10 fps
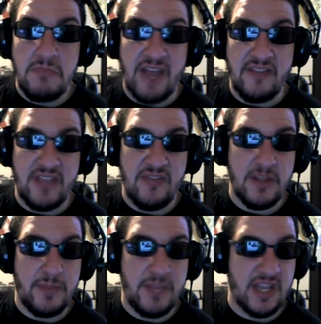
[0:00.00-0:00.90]
I've given
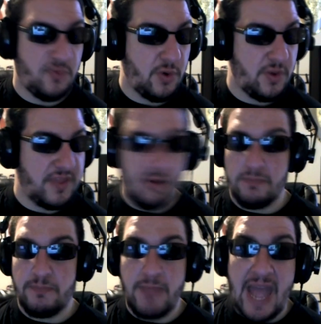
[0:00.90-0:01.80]
the PS4 their
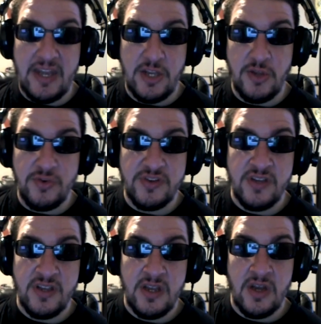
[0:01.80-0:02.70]
bad
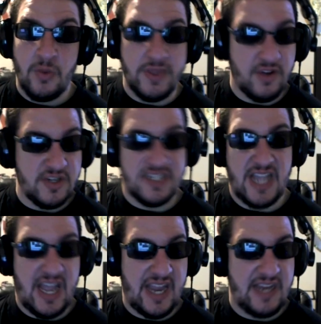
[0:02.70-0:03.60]
news with their
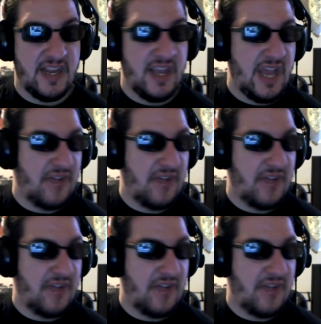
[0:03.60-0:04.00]
design.